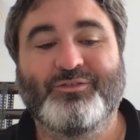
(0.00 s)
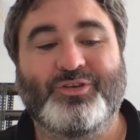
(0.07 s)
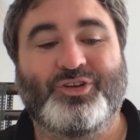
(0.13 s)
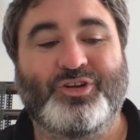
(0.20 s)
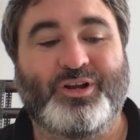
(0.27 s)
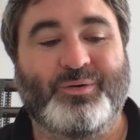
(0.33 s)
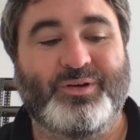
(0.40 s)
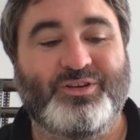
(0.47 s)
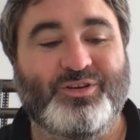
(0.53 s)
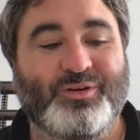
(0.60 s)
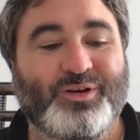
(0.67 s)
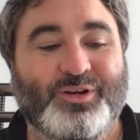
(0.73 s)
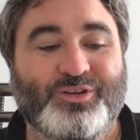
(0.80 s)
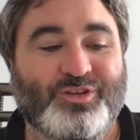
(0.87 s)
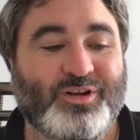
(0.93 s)
You don't know what you
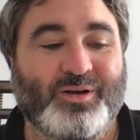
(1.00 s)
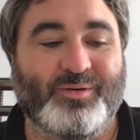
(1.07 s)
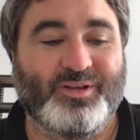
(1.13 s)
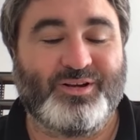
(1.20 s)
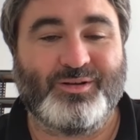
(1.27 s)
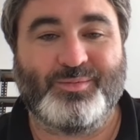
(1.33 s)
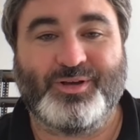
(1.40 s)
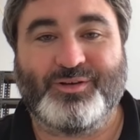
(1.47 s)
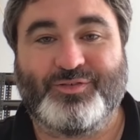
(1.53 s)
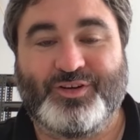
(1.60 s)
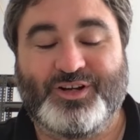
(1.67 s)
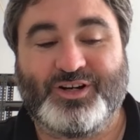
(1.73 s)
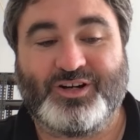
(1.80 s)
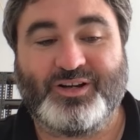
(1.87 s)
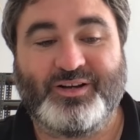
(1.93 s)
do, or you do know what you do, but you
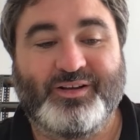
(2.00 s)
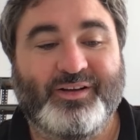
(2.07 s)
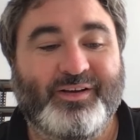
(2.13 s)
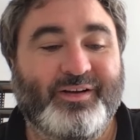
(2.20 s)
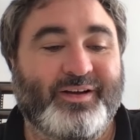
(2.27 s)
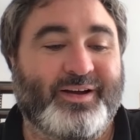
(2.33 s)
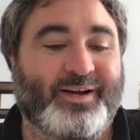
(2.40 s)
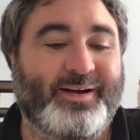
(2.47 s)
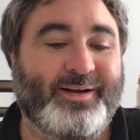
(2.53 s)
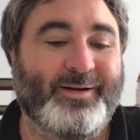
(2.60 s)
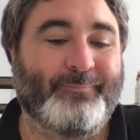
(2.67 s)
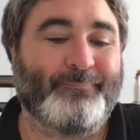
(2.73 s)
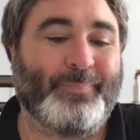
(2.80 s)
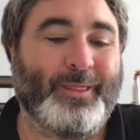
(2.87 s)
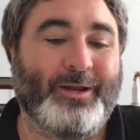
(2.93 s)
forgot.
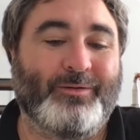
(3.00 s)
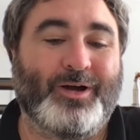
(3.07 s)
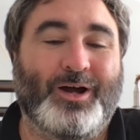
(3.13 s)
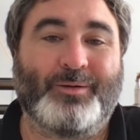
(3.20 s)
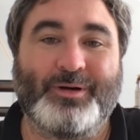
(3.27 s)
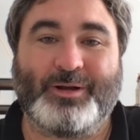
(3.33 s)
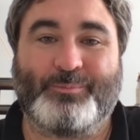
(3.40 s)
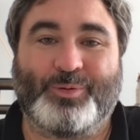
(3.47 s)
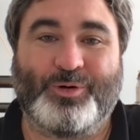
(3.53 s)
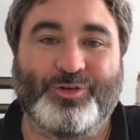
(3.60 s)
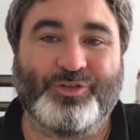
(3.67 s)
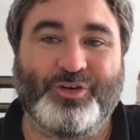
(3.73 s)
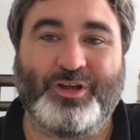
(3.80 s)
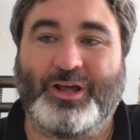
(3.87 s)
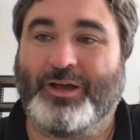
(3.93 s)
Anyway, I'm going to
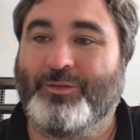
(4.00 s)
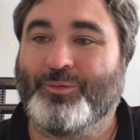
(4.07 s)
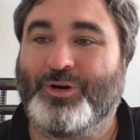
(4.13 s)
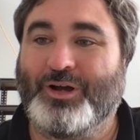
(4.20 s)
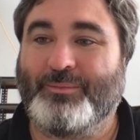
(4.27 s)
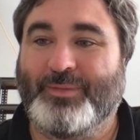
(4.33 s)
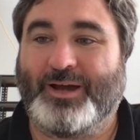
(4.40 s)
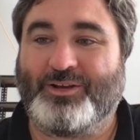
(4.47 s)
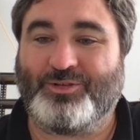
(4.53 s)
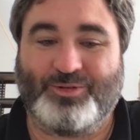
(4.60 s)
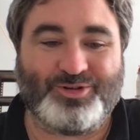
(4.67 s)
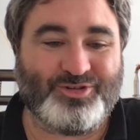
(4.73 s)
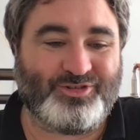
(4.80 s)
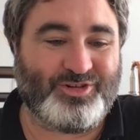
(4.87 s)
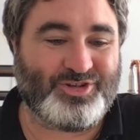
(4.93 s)
pause it, and we'll come back to
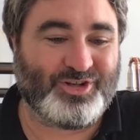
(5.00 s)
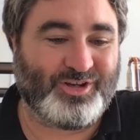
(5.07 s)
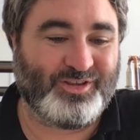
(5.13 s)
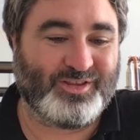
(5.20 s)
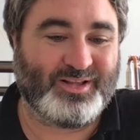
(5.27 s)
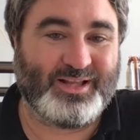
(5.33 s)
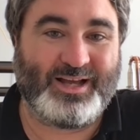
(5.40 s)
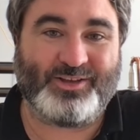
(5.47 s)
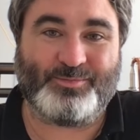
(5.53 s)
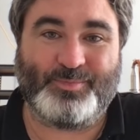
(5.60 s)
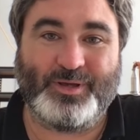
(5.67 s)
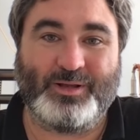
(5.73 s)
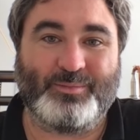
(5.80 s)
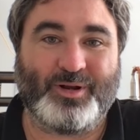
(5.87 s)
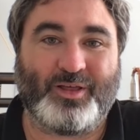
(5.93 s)
it just to show you the last
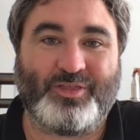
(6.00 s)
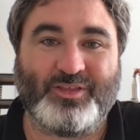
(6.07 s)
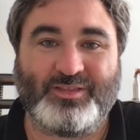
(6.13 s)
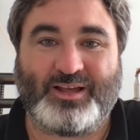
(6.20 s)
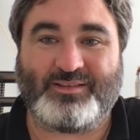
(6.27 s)
bit, but I think